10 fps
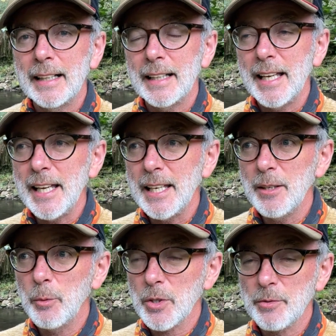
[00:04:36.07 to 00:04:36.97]
He
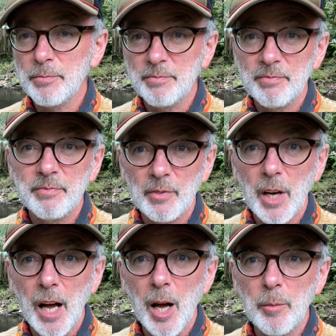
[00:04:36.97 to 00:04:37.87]
was
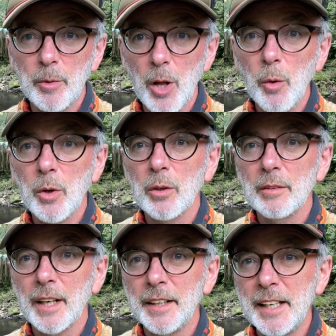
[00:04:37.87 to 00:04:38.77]
local
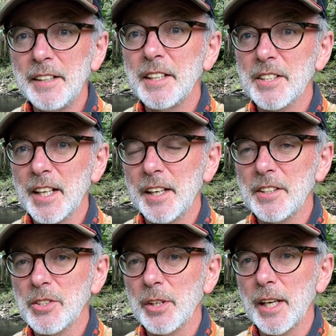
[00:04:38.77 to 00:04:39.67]
and he decided
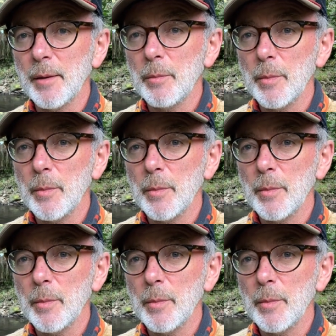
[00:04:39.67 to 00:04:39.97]
to get